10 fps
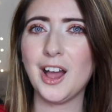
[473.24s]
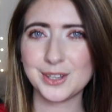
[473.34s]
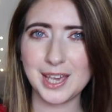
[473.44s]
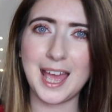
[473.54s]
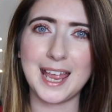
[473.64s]

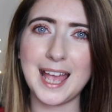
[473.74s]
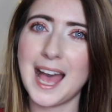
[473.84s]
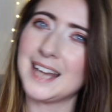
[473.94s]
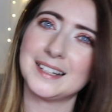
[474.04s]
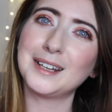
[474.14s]
Okay,
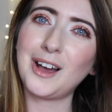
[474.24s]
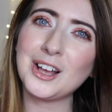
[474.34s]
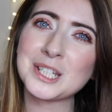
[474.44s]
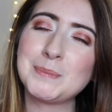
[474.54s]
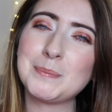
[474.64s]
and
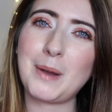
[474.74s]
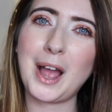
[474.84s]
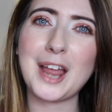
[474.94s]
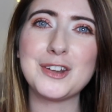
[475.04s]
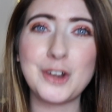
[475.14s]
last but
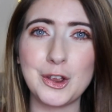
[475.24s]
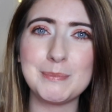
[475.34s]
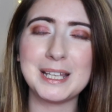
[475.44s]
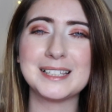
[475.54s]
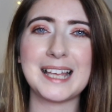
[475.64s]
by no
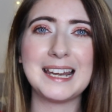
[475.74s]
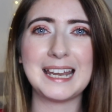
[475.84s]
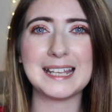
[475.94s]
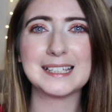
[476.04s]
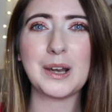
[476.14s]
means
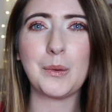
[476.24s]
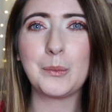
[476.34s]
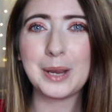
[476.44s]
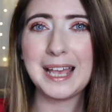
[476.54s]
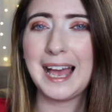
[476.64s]
least,
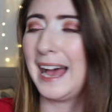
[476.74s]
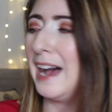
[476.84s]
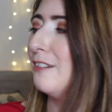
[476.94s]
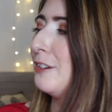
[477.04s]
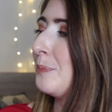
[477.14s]
we
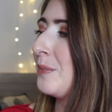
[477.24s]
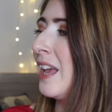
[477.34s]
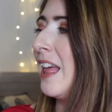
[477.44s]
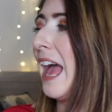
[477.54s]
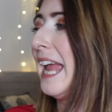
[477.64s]
have
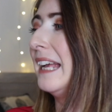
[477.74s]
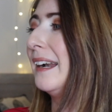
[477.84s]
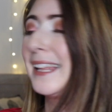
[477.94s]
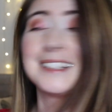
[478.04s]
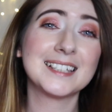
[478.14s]
a
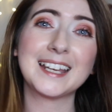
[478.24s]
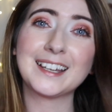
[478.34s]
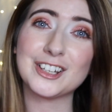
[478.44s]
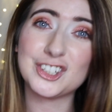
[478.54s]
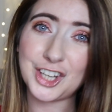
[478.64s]

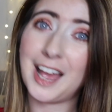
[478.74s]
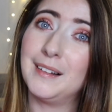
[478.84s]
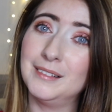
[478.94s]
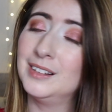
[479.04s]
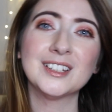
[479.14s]
cleansing
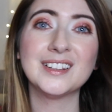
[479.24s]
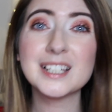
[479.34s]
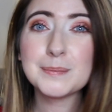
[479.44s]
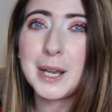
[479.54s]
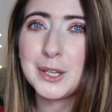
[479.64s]
gel. So this
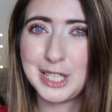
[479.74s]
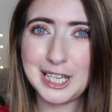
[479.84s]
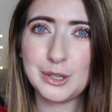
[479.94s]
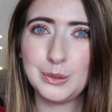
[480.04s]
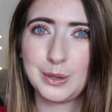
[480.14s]
is by
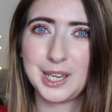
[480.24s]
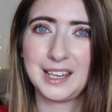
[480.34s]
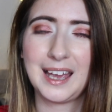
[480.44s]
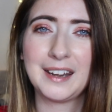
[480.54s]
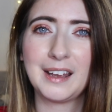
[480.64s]

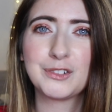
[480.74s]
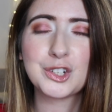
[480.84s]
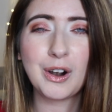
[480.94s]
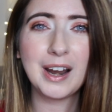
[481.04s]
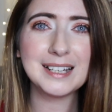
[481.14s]
ECOOKING, and I've
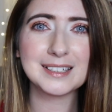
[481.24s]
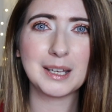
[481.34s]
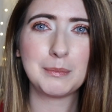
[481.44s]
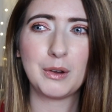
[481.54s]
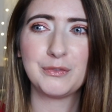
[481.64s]
tried
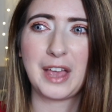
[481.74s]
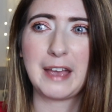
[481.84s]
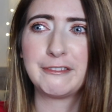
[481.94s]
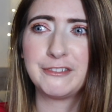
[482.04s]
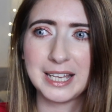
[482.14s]
some of
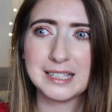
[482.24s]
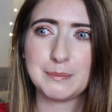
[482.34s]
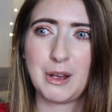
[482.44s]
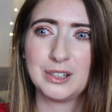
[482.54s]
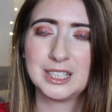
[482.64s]
their face
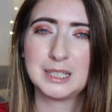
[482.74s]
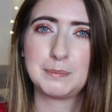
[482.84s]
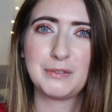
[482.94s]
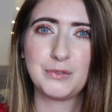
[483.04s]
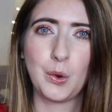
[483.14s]
masks
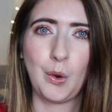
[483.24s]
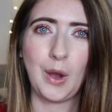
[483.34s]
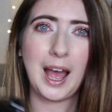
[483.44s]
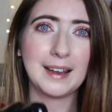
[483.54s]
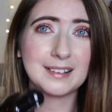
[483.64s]

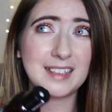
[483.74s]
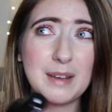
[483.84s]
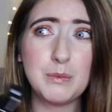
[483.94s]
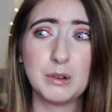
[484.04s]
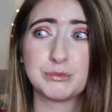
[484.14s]
before and
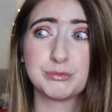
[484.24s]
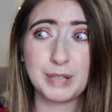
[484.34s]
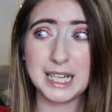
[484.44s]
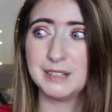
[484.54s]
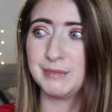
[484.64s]
were
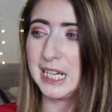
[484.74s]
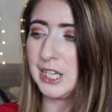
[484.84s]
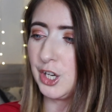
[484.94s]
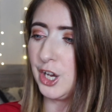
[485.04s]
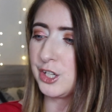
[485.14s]
really, really
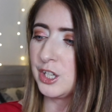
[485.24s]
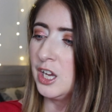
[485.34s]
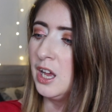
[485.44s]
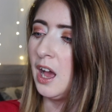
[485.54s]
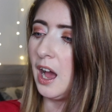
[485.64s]
good.
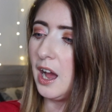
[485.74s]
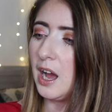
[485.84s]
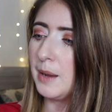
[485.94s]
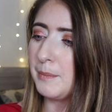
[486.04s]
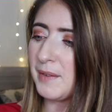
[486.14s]

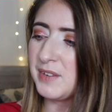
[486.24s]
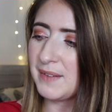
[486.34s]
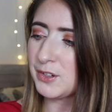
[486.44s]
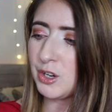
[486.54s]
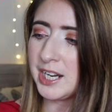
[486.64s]
I've
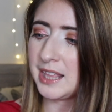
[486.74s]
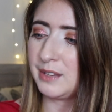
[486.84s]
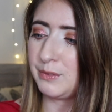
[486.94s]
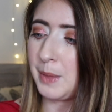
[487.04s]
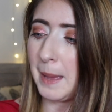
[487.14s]
never tried
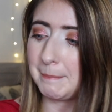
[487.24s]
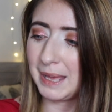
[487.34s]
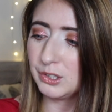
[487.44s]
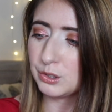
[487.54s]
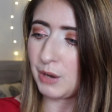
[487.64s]
anything from their
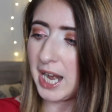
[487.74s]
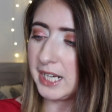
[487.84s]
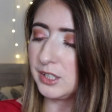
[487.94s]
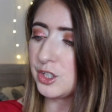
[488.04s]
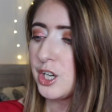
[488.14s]
men's
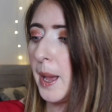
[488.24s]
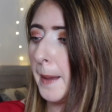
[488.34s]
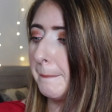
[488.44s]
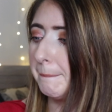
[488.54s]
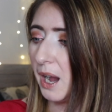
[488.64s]
range,
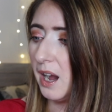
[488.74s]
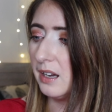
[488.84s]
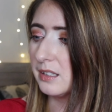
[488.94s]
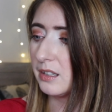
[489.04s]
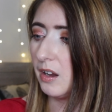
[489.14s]

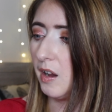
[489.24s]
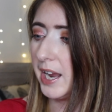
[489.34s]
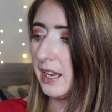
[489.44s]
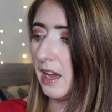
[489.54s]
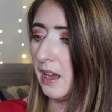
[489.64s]
but
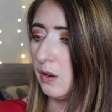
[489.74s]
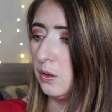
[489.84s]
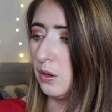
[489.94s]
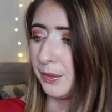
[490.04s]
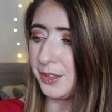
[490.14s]

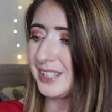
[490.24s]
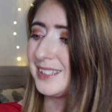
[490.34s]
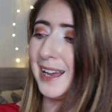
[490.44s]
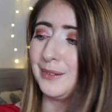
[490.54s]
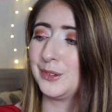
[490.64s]
this
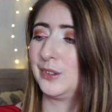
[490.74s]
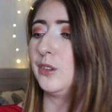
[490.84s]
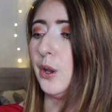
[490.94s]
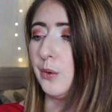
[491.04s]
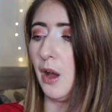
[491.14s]
sounds
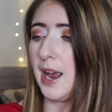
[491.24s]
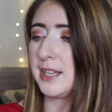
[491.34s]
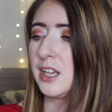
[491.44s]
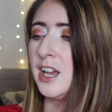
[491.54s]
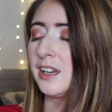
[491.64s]
so
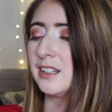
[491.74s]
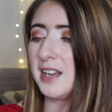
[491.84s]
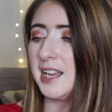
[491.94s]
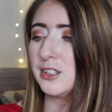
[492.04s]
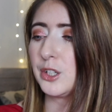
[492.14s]
nice.
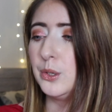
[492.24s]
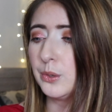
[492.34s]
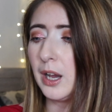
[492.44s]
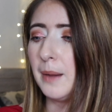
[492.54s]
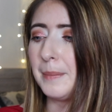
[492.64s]
Contains
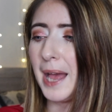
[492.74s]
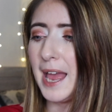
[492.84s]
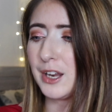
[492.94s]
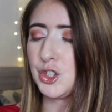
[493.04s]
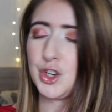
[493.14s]
cucumber
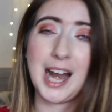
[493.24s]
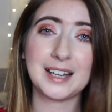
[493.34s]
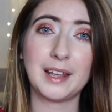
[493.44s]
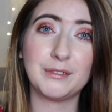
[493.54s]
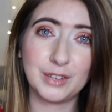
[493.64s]

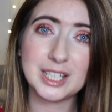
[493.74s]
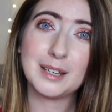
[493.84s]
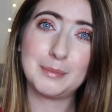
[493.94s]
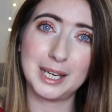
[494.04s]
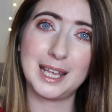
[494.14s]
extract and
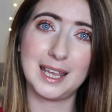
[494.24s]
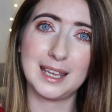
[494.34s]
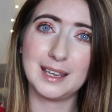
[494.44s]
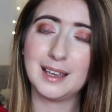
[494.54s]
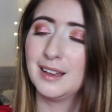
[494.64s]
vitamin
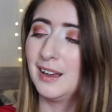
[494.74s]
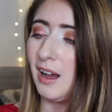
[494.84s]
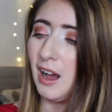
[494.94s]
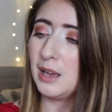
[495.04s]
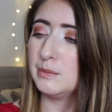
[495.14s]
E.
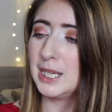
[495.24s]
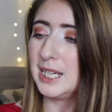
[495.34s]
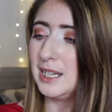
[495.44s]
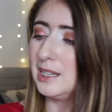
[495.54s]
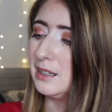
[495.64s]
I
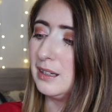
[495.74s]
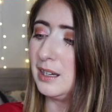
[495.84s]
mean,